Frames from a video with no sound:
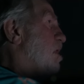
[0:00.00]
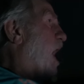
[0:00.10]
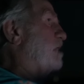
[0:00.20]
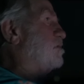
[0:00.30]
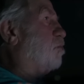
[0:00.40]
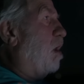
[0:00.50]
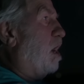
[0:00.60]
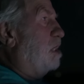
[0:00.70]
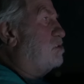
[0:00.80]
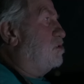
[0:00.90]
that's
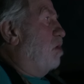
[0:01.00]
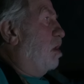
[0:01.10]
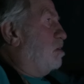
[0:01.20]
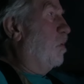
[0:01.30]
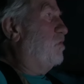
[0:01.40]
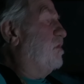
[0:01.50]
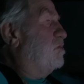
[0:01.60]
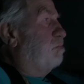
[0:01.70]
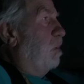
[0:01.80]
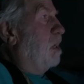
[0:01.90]
why I stuck with this
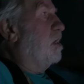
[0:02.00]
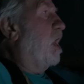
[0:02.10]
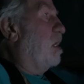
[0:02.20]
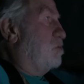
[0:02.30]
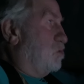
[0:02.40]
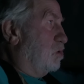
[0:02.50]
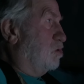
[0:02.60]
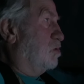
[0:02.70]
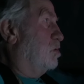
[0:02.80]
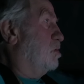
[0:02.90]
bloodlines too.